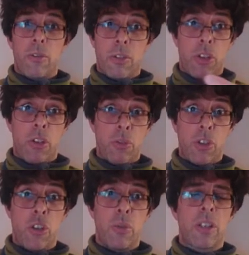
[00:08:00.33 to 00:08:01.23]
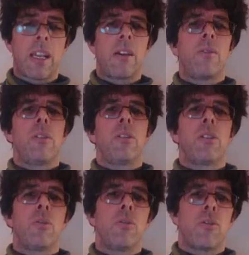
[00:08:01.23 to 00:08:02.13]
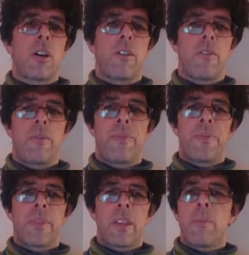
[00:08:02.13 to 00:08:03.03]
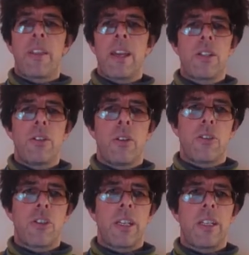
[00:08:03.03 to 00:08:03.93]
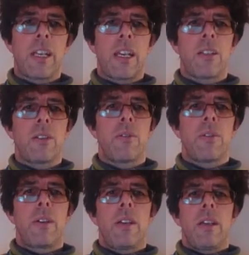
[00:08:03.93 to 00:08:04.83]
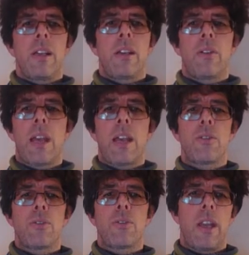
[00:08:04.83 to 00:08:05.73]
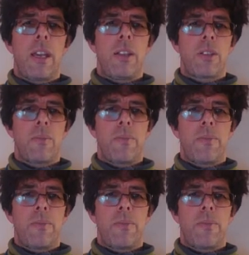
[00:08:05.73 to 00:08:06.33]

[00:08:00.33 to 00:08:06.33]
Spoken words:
or your student account, Google Drive. But that is not tricky to get to. Click on Add or Create,